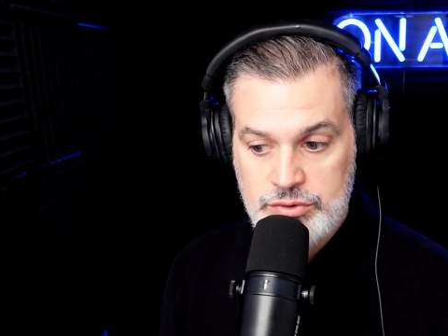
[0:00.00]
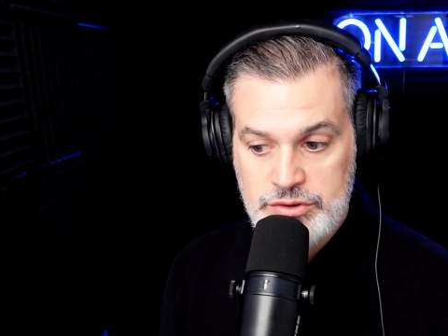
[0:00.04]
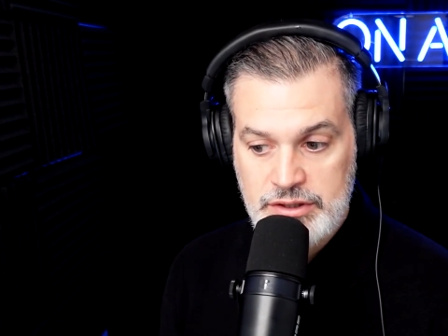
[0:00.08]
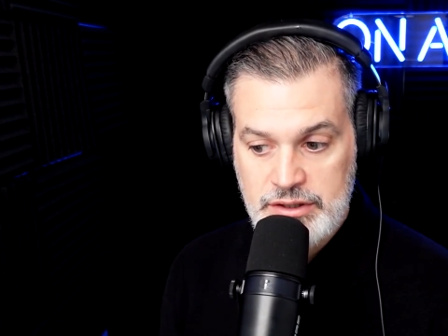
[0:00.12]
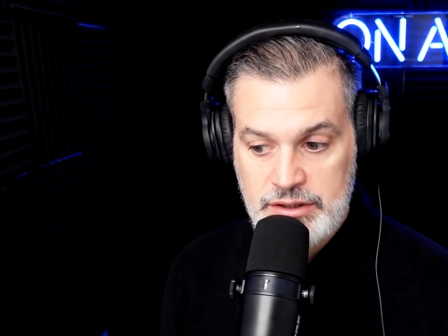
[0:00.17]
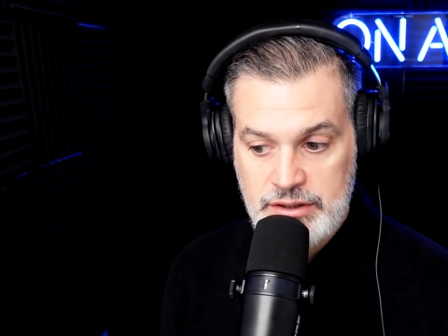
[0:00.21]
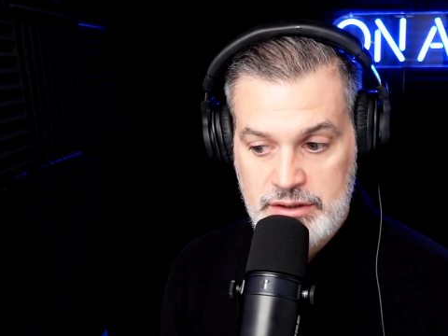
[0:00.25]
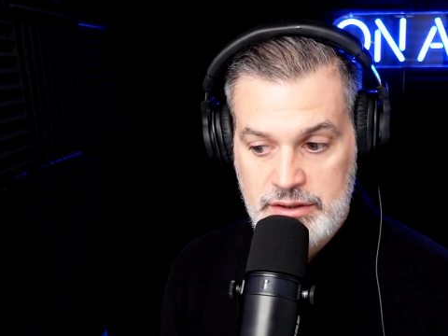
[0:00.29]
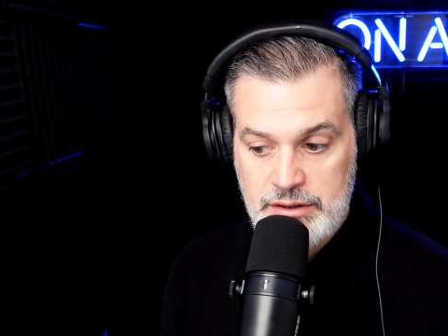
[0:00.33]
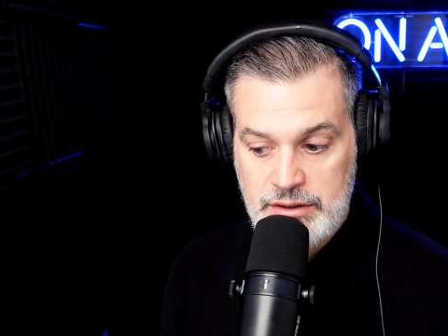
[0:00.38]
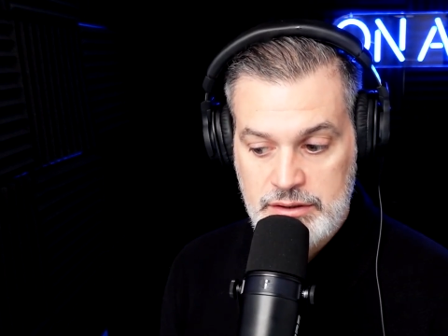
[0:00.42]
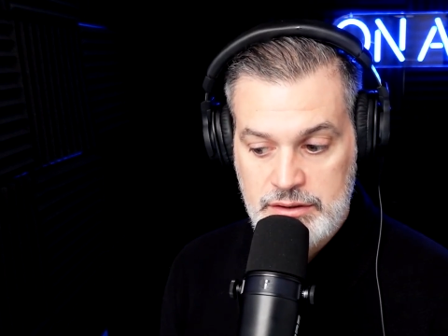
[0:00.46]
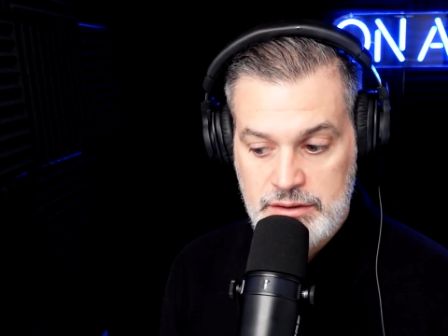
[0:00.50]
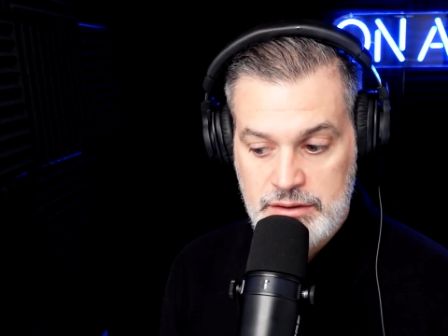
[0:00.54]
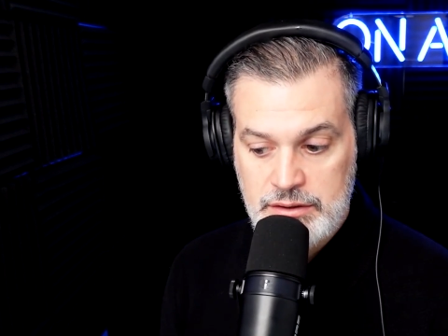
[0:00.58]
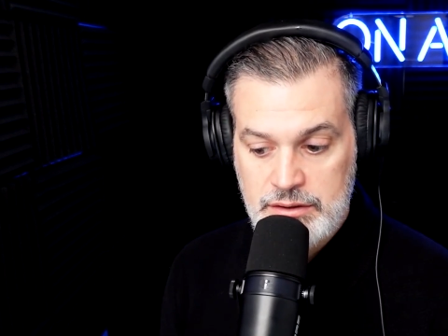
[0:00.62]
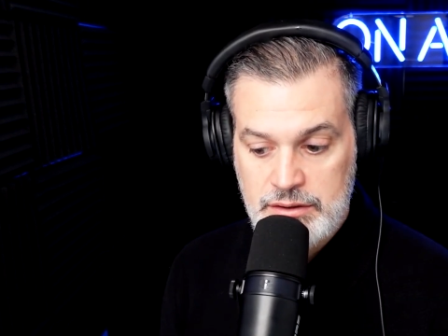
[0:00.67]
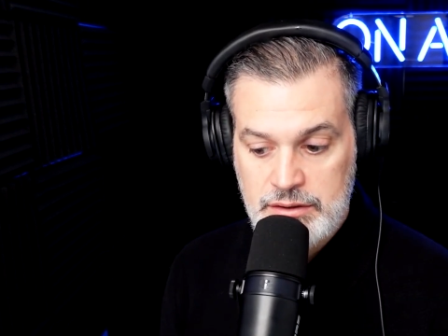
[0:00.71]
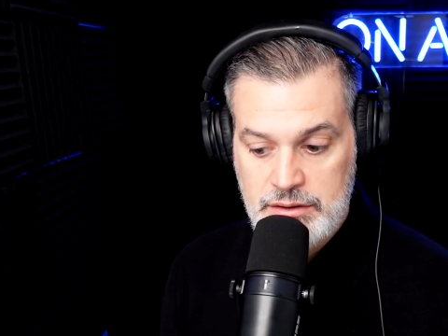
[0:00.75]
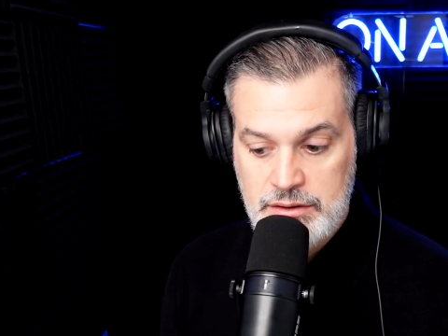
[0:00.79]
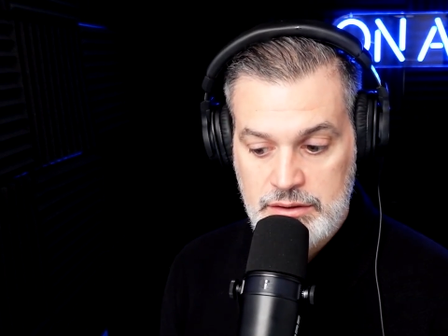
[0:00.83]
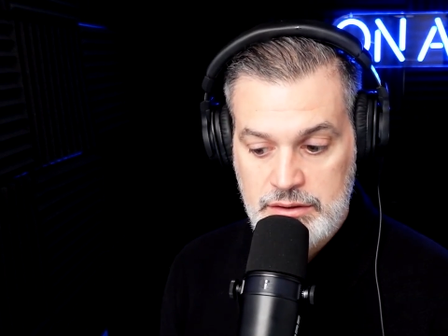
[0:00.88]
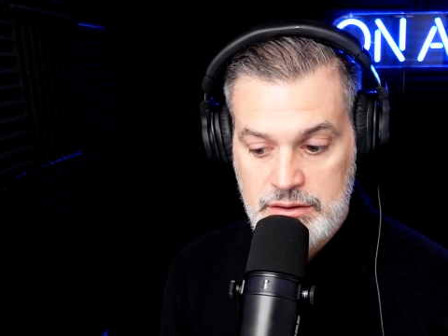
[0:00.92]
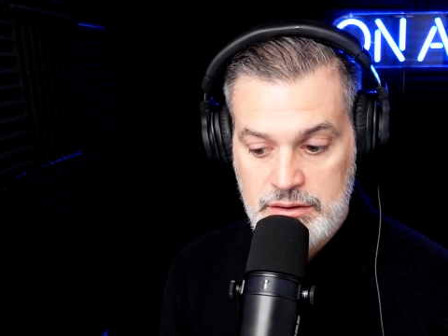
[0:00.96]
it.
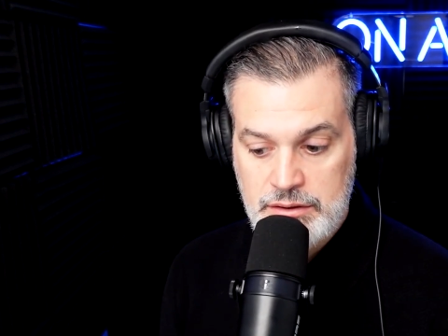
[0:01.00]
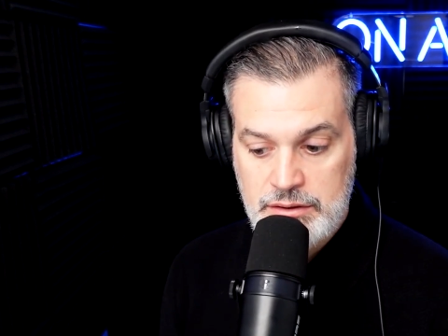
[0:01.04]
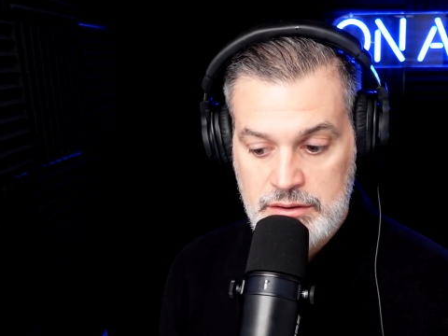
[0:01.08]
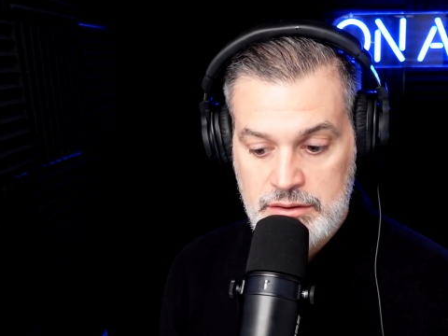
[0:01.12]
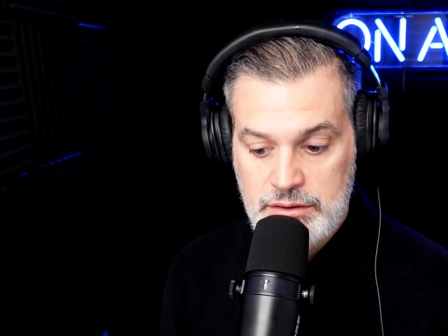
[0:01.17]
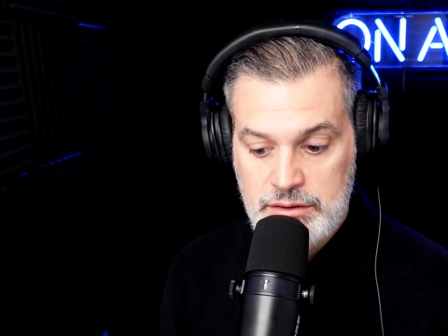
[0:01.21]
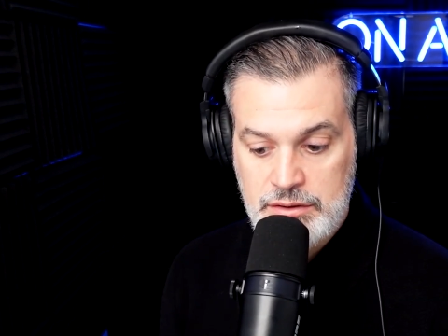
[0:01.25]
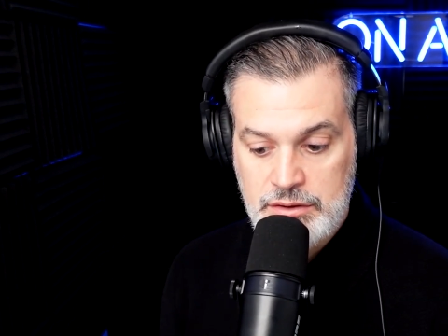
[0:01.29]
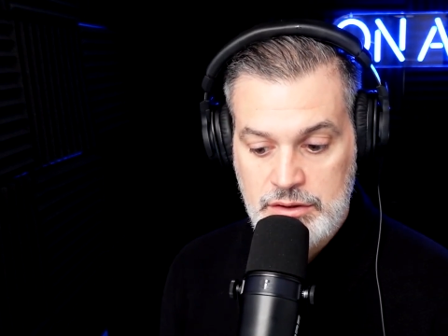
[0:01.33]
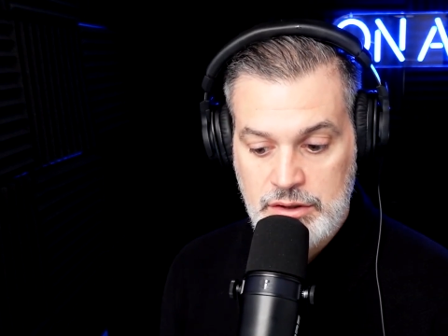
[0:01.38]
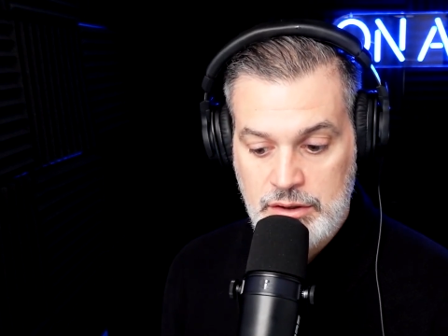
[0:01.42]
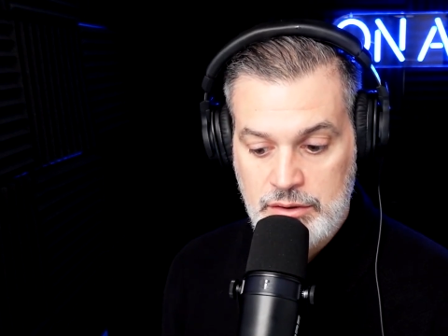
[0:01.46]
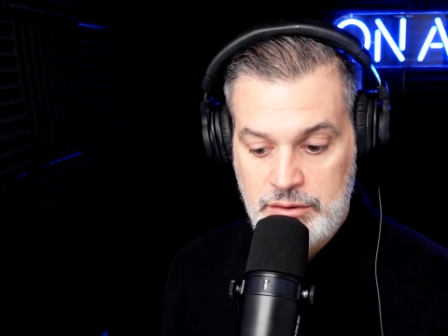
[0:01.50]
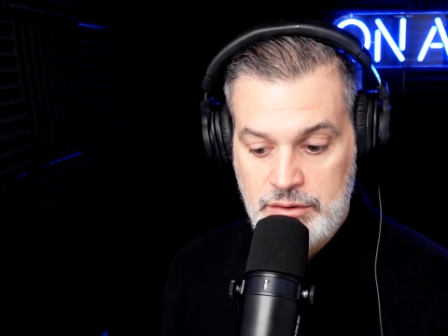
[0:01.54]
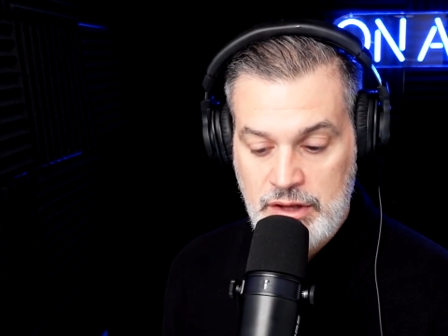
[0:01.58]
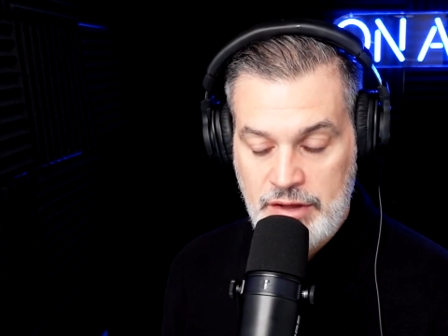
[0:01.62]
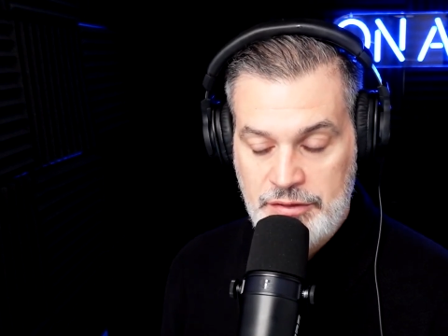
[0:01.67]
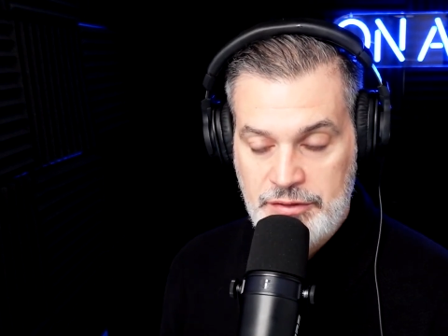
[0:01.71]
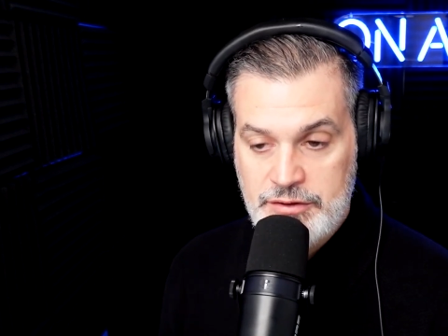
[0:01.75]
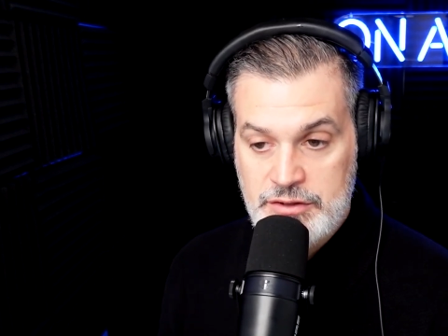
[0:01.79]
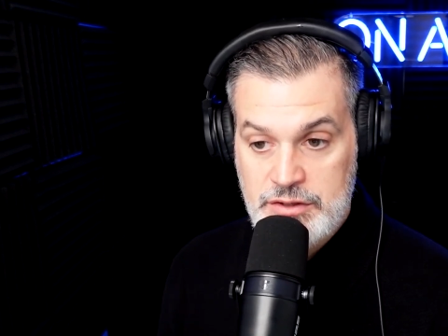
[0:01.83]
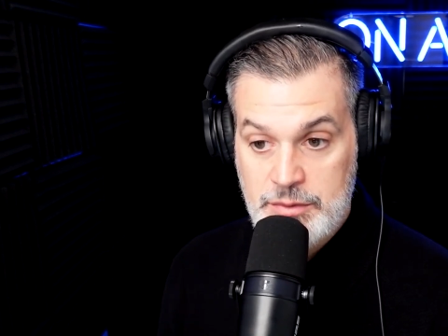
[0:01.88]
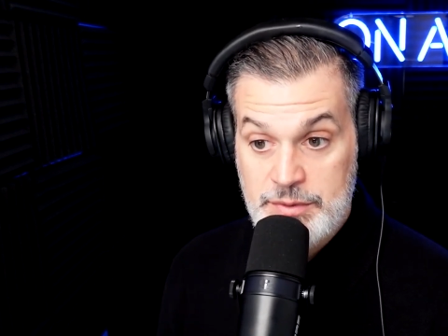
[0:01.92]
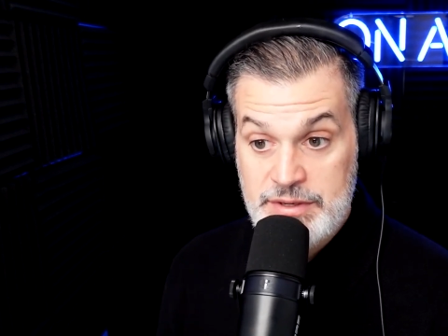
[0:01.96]

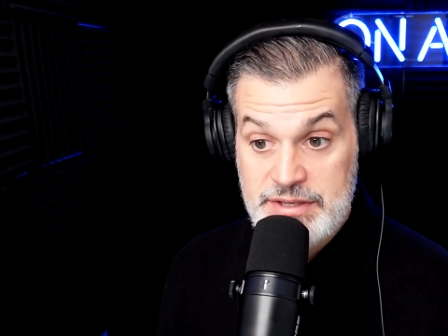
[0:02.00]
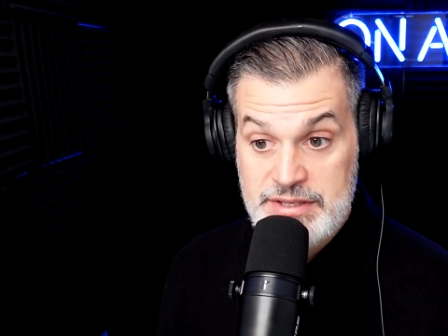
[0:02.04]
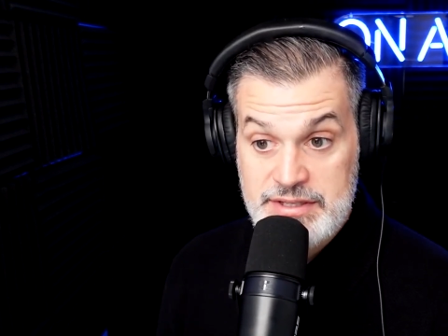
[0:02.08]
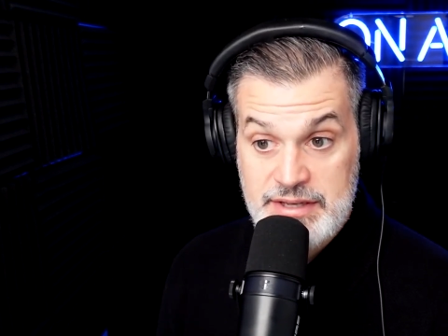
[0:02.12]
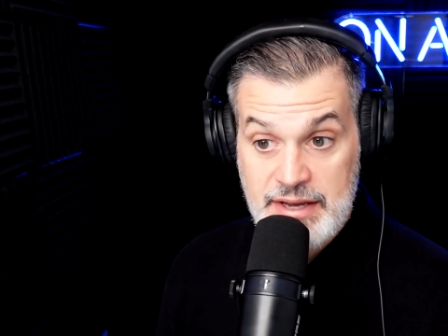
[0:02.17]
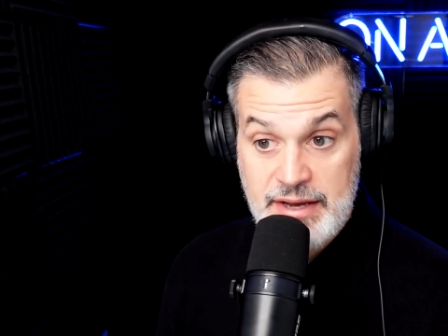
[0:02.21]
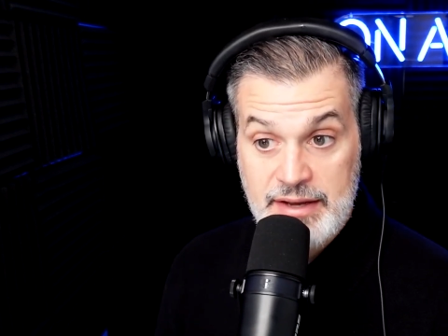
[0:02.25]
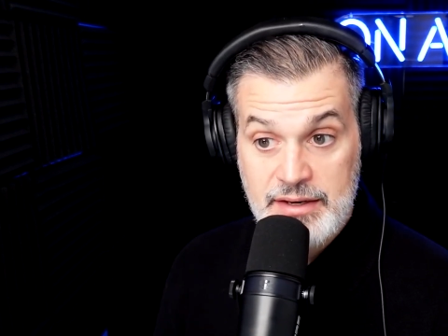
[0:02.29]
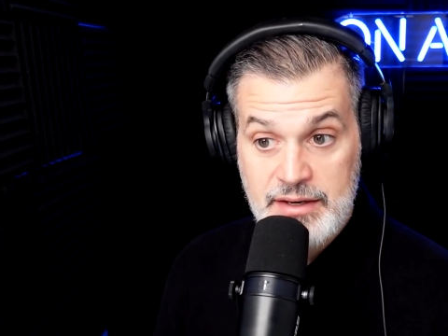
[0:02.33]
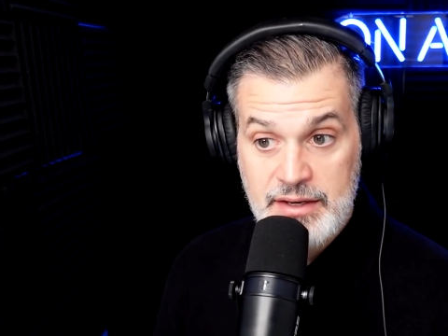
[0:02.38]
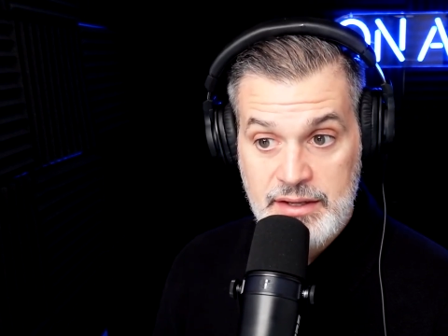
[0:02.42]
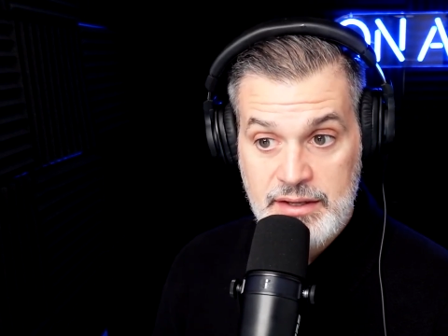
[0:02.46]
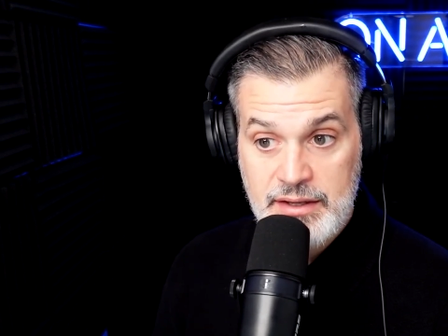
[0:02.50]
Nothing to be said.